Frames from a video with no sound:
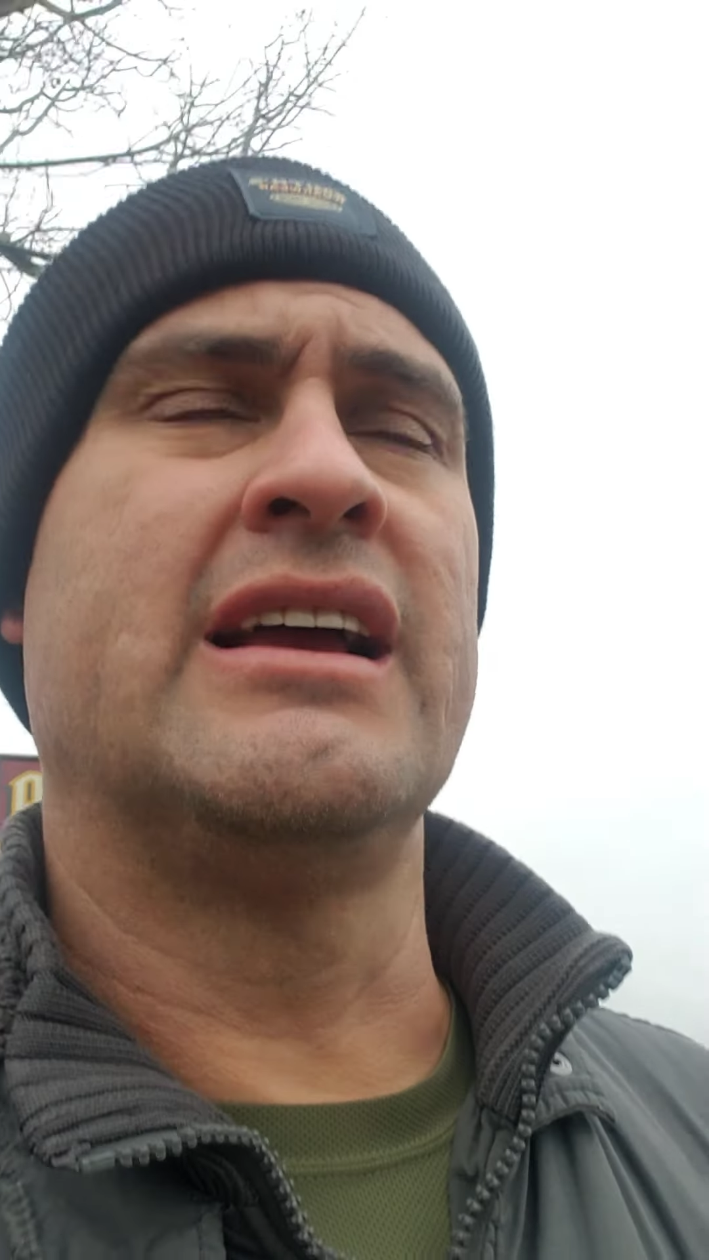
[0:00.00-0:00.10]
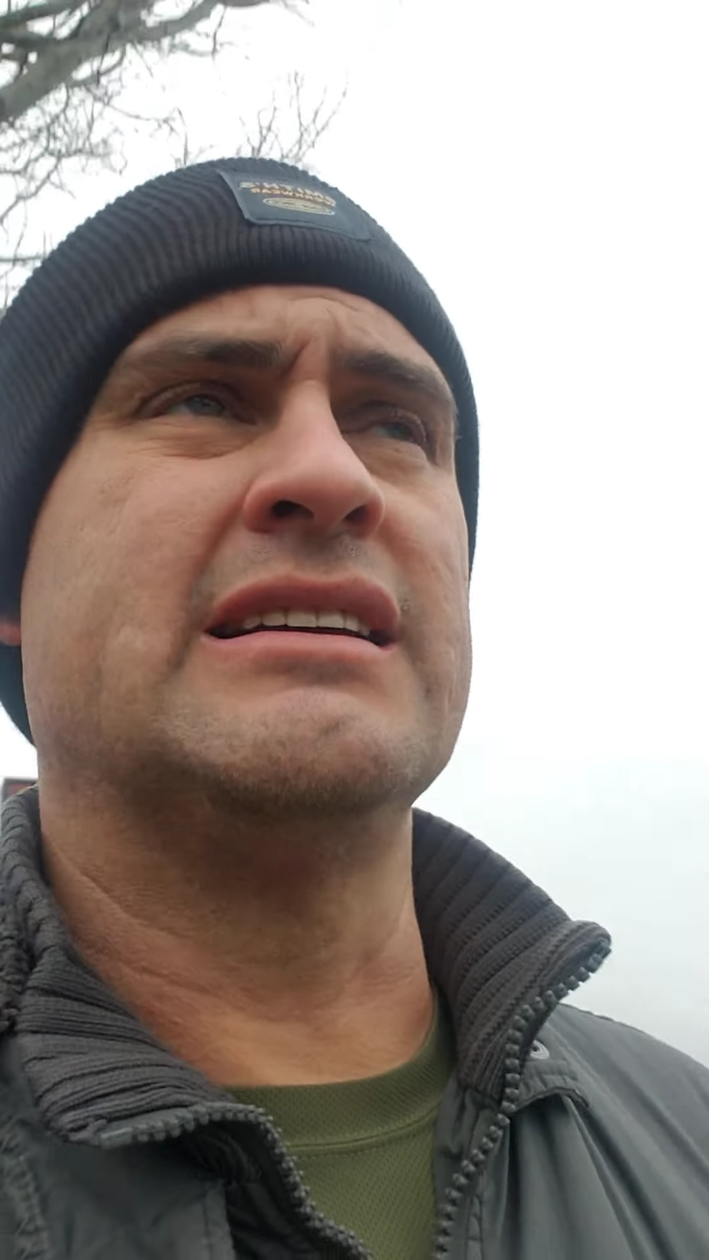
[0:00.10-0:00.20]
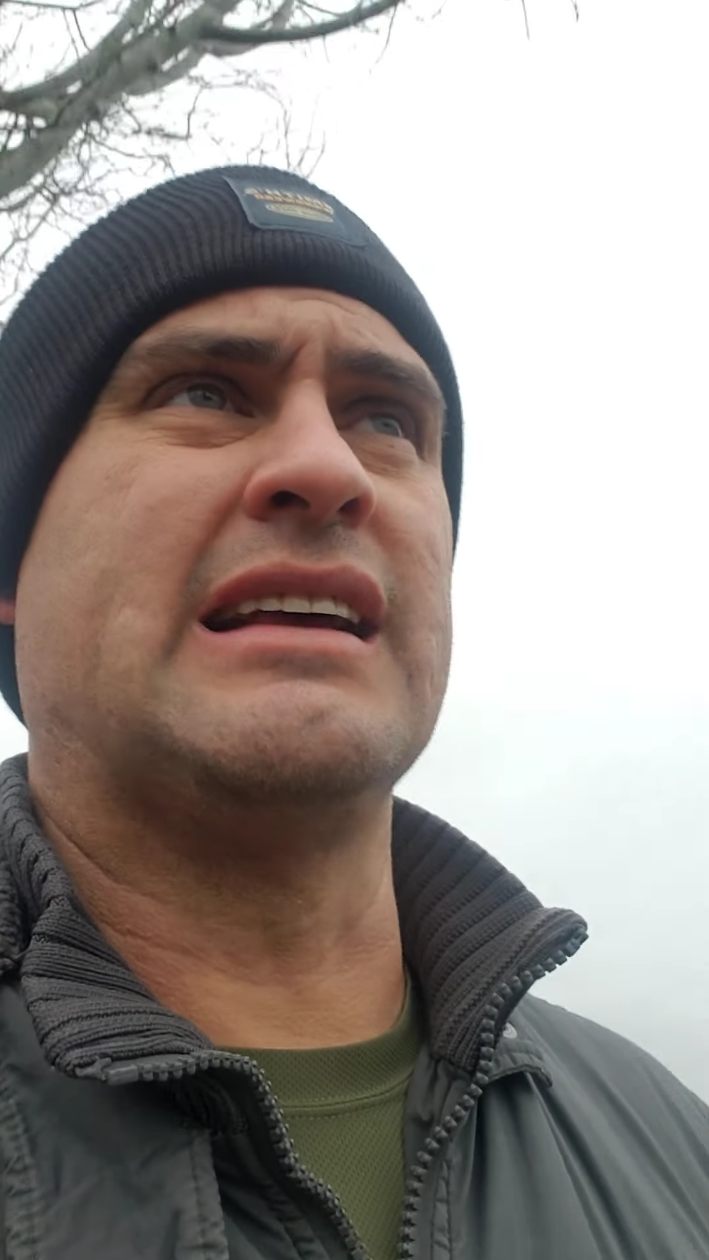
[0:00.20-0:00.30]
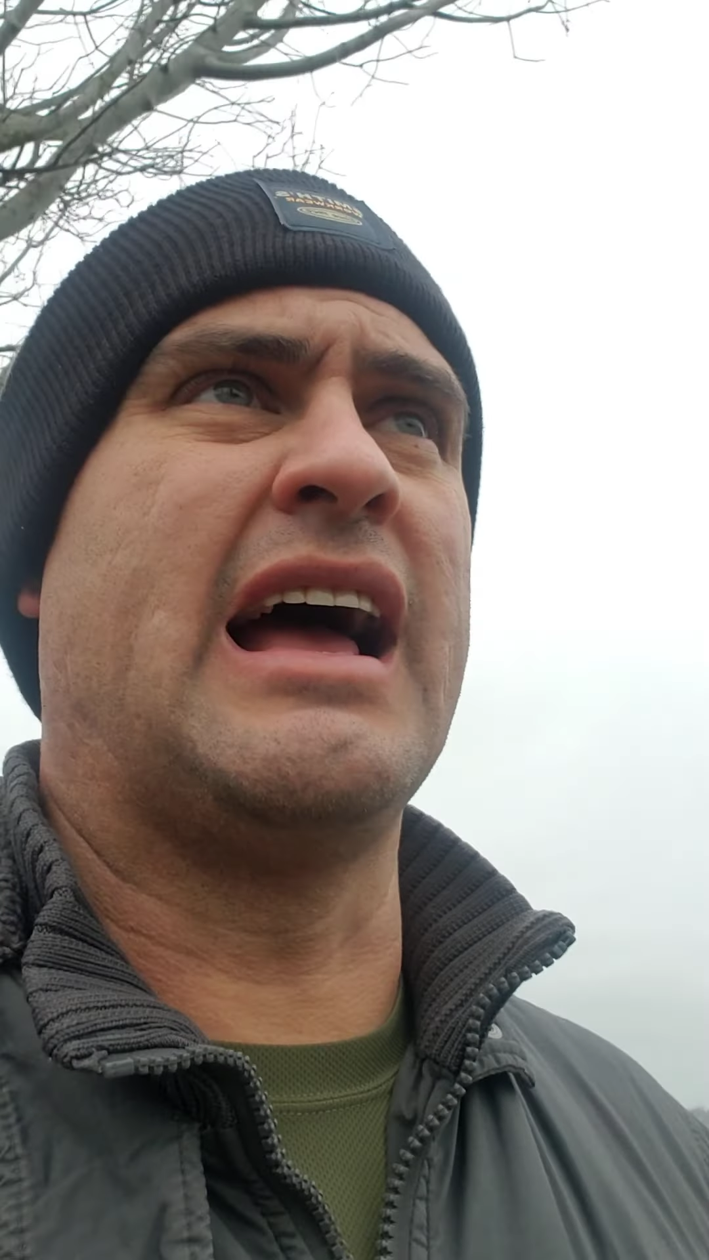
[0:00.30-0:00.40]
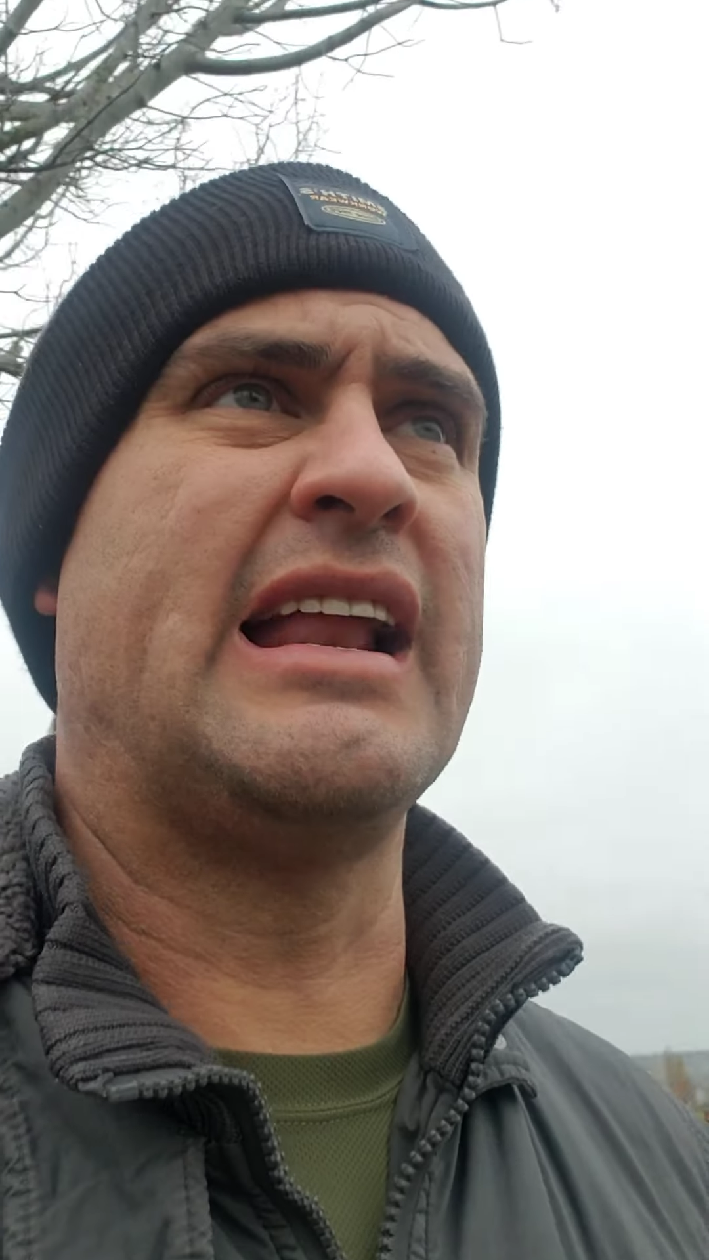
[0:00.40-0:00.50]

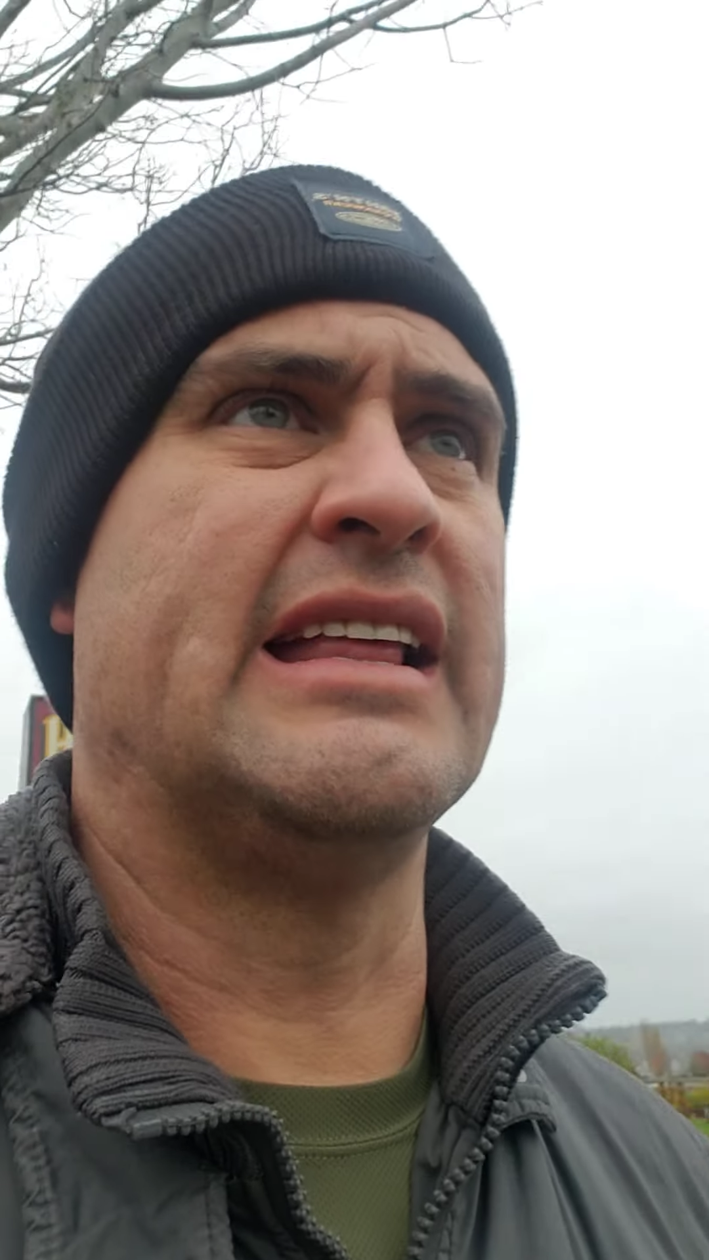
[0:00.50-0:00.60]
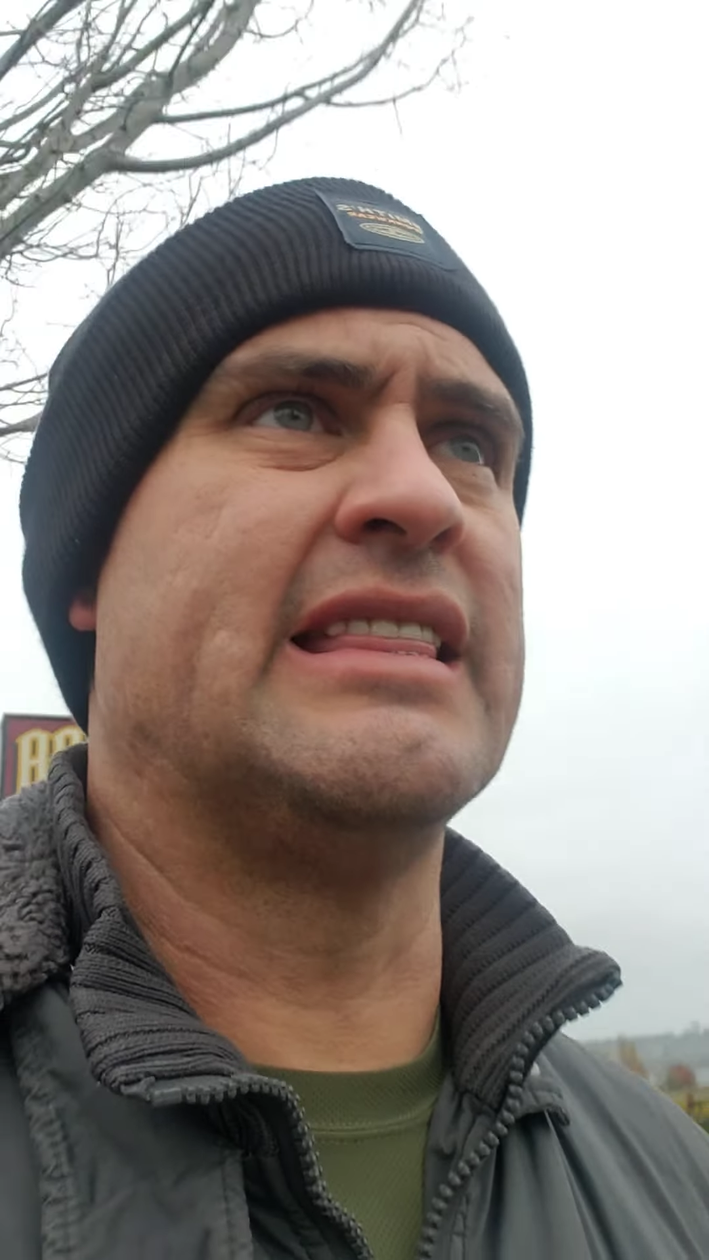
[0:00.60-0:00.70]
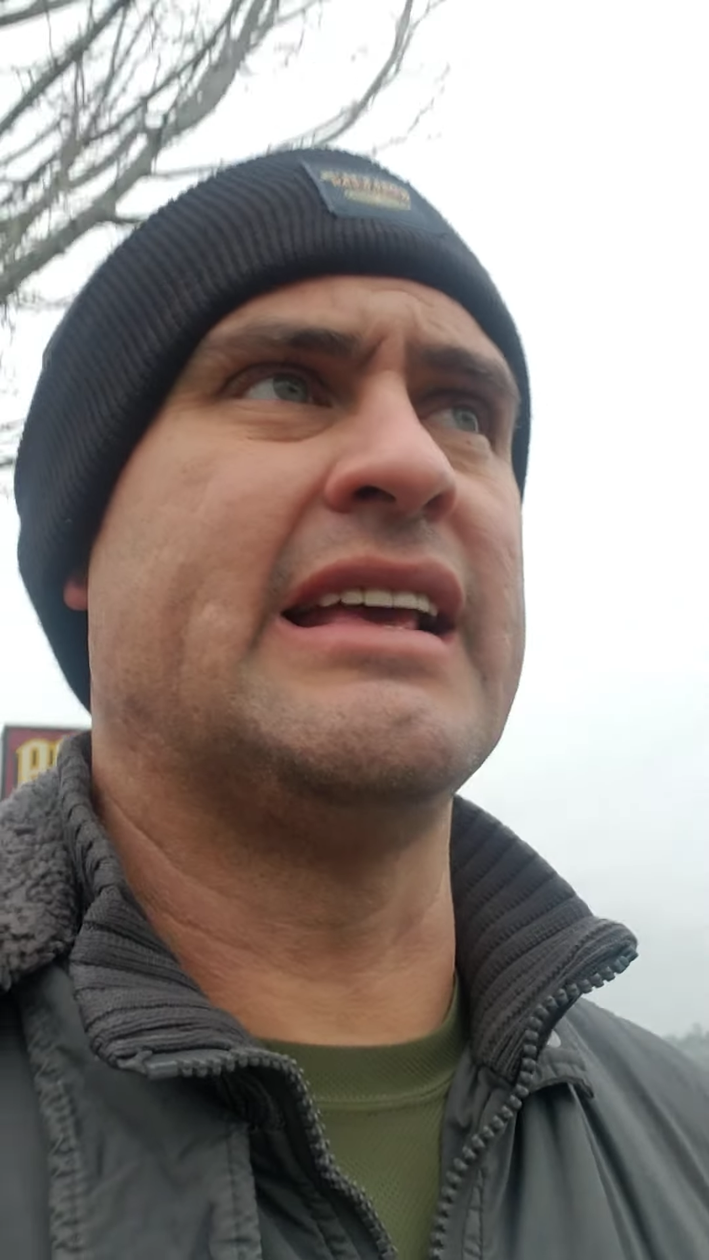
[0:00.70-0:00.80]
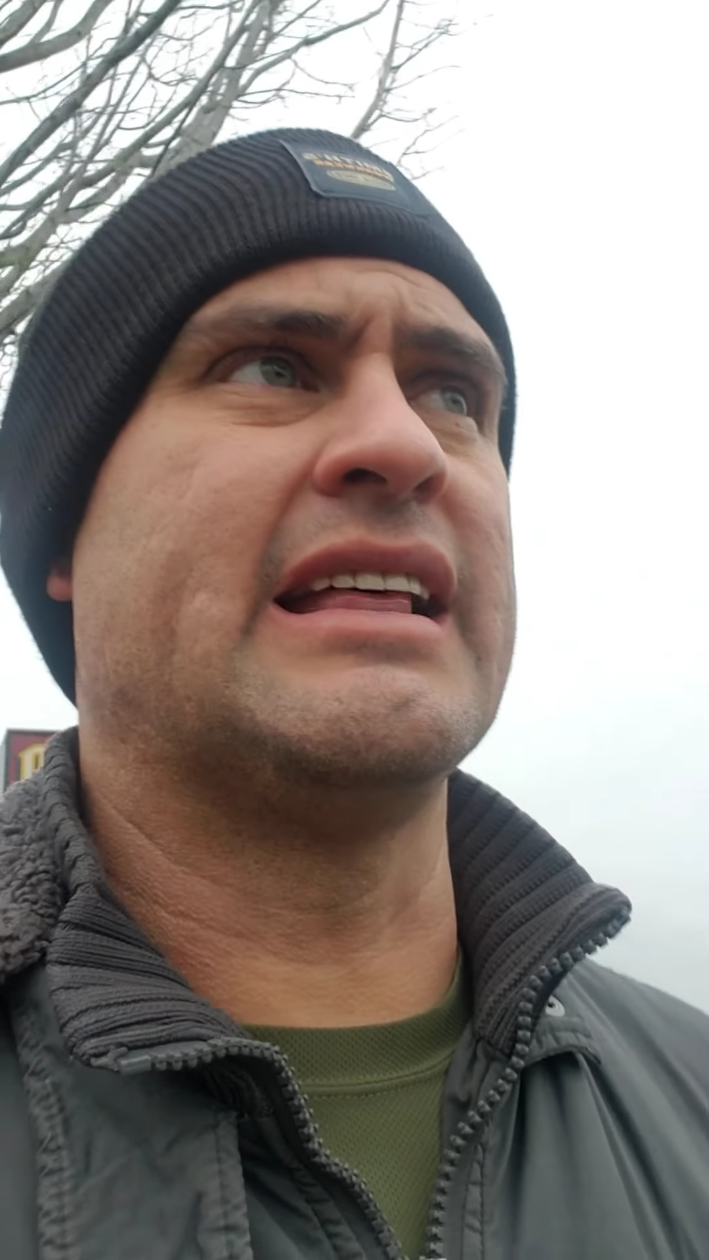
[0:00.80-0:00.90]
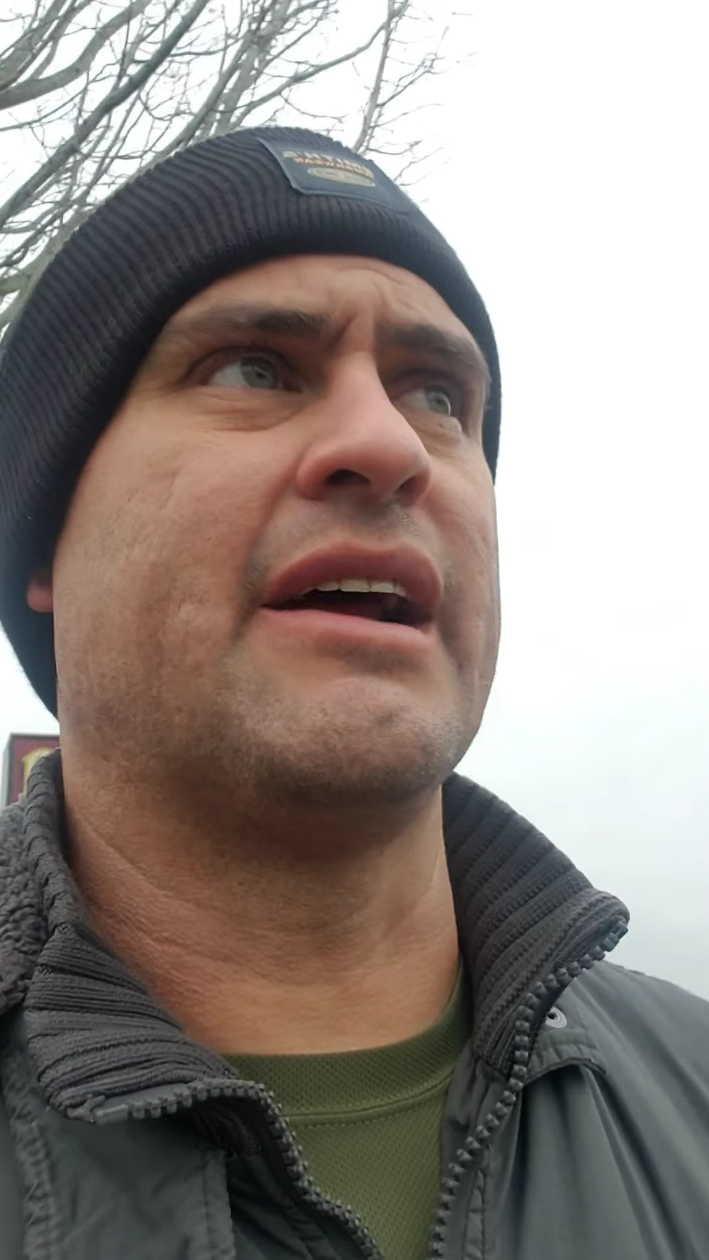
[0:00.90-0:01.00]
because I didn't
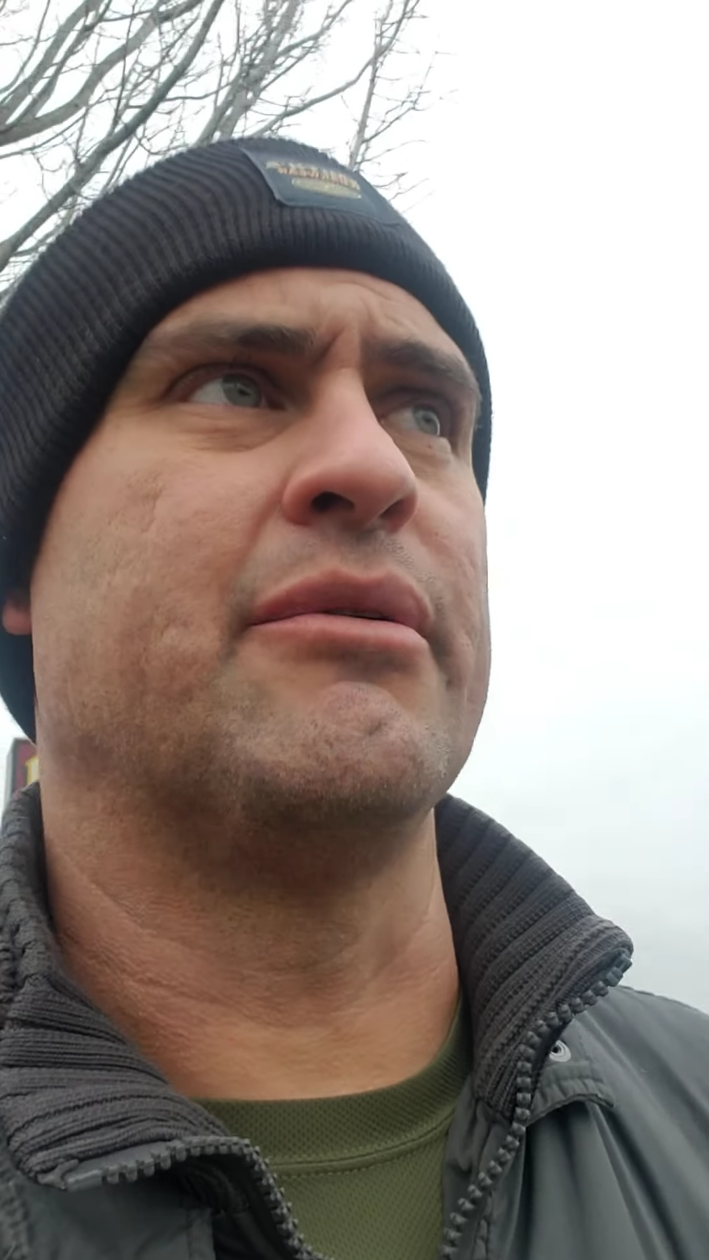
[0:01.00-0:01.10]
think that I